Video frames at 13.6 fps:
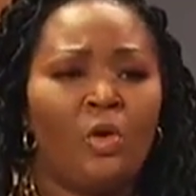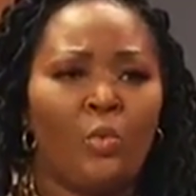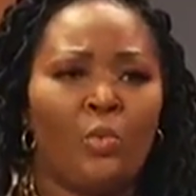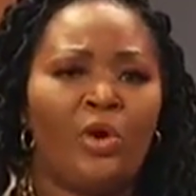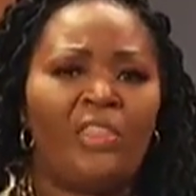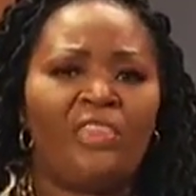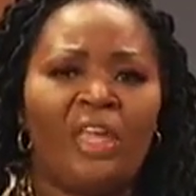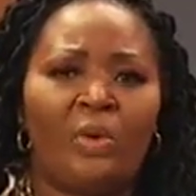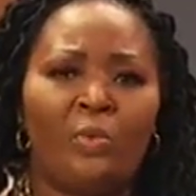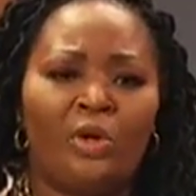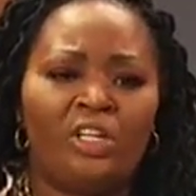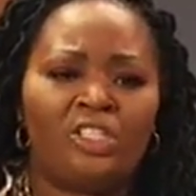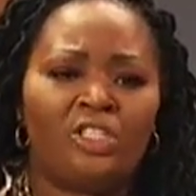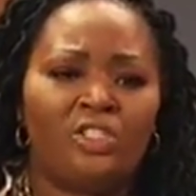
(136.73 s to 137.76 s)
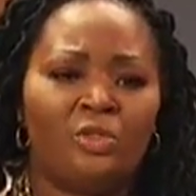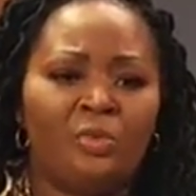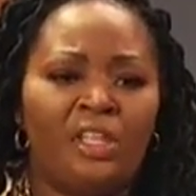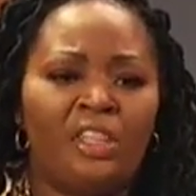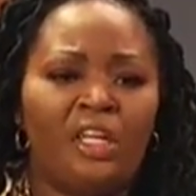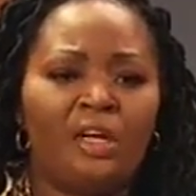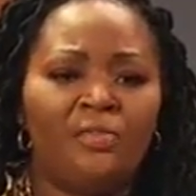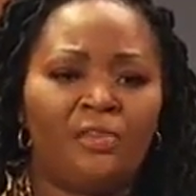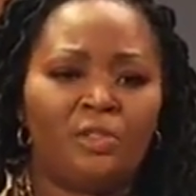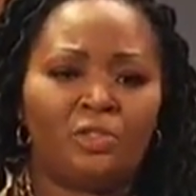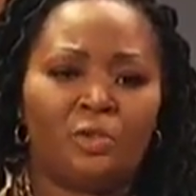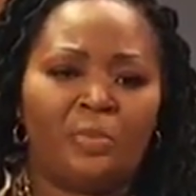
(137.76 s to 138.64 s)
what they wanted to do in their future,